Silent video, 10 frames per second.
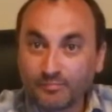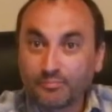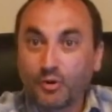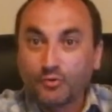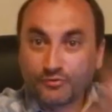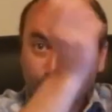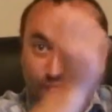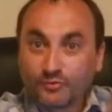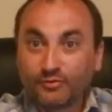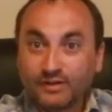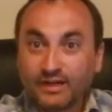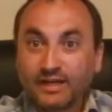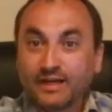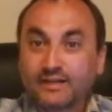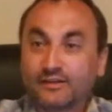poke through,
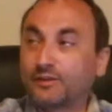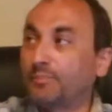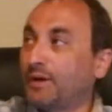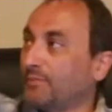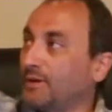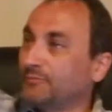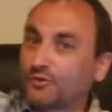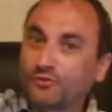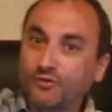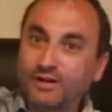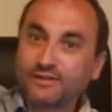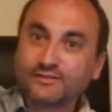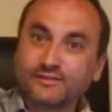and now the pipe comes across the